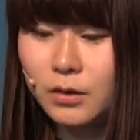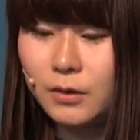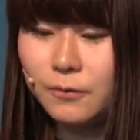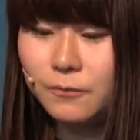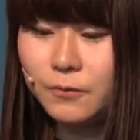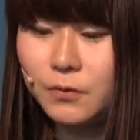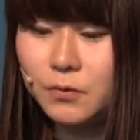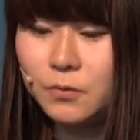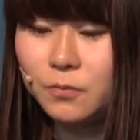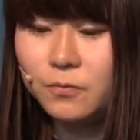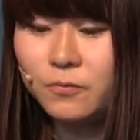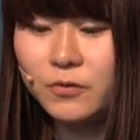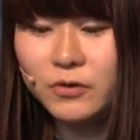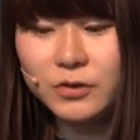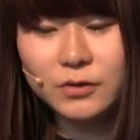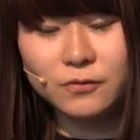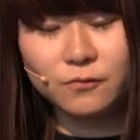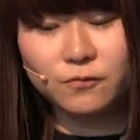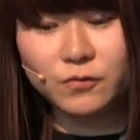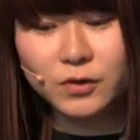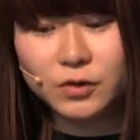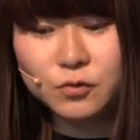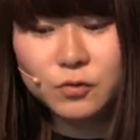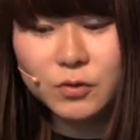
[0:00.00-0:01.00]
If you
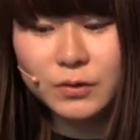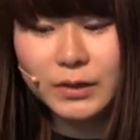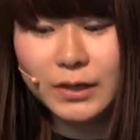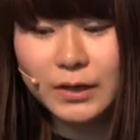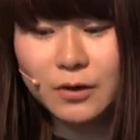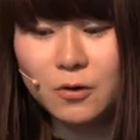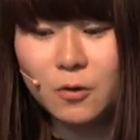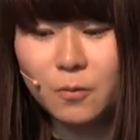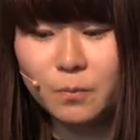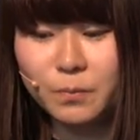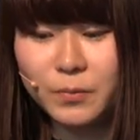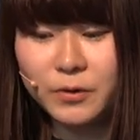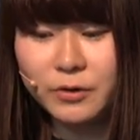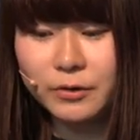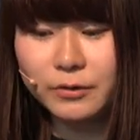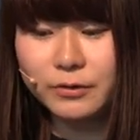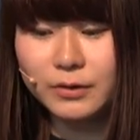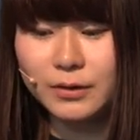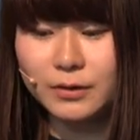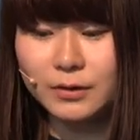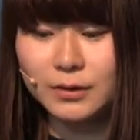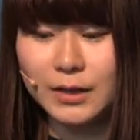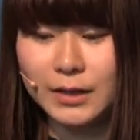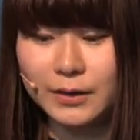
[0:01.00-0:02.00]
visually compare
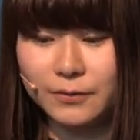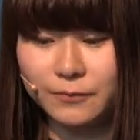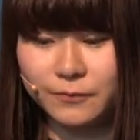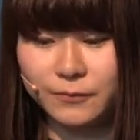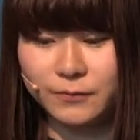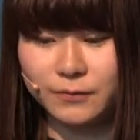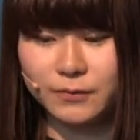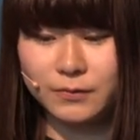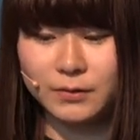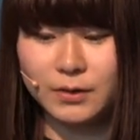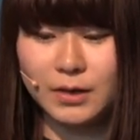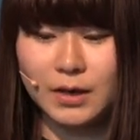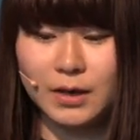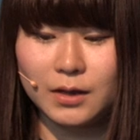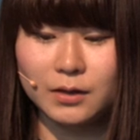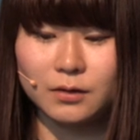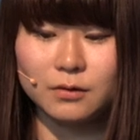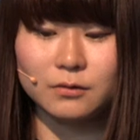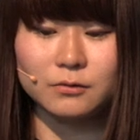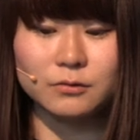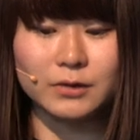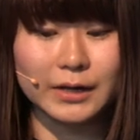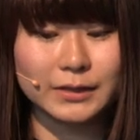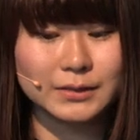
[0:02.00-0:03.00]
the left
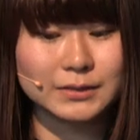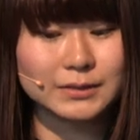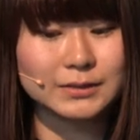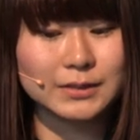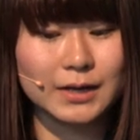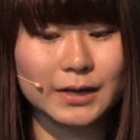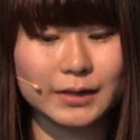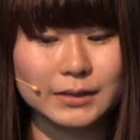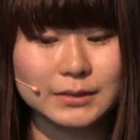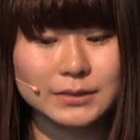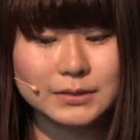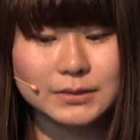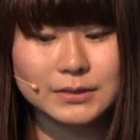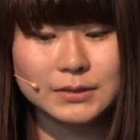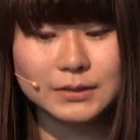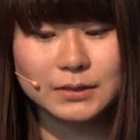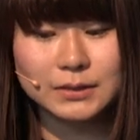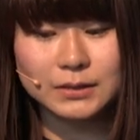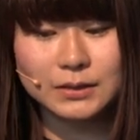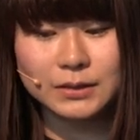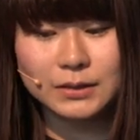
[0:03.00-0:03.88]
and right sides,